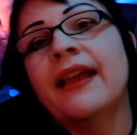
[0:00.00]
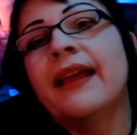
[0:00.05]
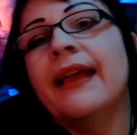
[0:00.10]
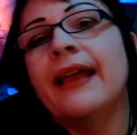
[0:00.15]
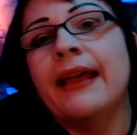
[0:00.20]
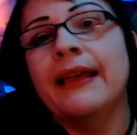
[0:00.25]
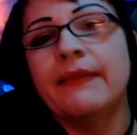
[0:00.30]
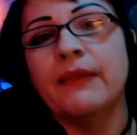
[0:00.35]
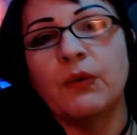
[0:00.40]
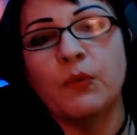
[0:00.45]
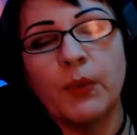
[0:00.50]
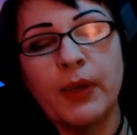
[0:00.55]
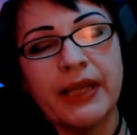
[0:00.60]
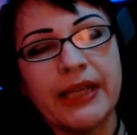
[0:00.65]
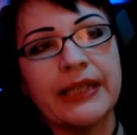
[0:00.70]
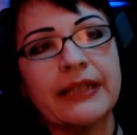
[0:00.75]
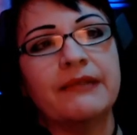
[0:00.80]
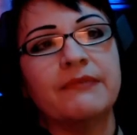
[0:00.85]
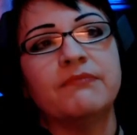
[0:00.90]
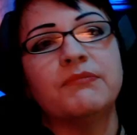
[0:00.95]
And then we
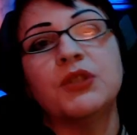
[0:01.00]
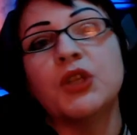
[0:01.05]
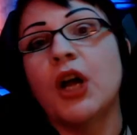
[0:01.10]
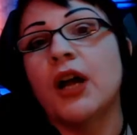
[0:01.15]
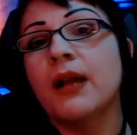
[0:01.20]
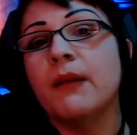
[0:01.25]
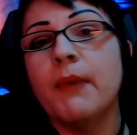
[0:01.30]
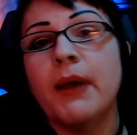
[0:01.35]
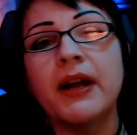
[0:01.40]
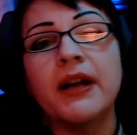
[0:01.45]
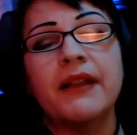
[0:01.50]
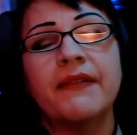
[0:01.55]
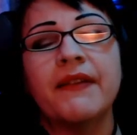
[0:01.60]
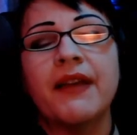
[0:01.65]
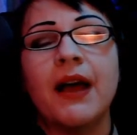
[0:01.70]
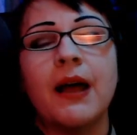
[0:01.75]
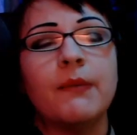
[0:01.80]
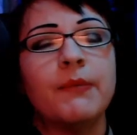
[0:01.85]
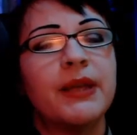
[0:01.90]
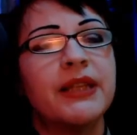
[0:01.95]
can talk about it in the
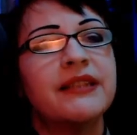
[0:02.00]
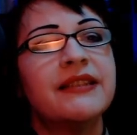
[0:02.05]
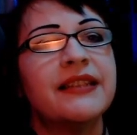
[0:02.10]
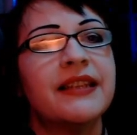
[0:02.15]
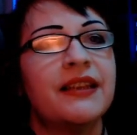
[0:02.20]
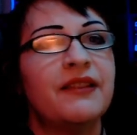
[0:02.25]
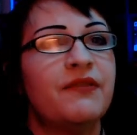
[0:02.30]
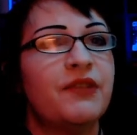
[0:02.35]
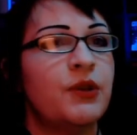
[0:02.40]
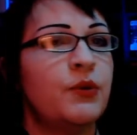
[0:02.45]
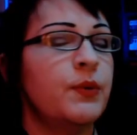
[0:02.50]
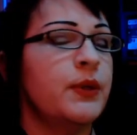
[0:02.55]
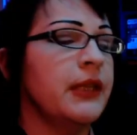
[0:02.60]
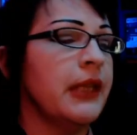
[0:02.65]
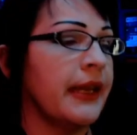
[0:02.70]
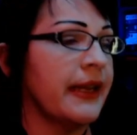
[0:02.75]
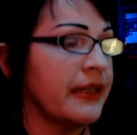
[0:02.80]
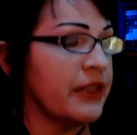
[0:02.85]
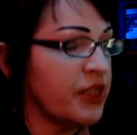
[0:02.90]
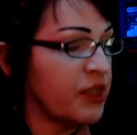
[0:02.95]
comments if you would
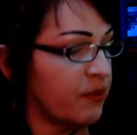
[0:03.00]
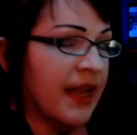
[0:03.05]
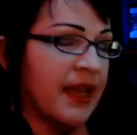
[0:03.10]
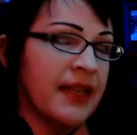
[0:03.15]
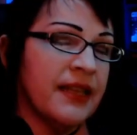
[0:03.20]
like to.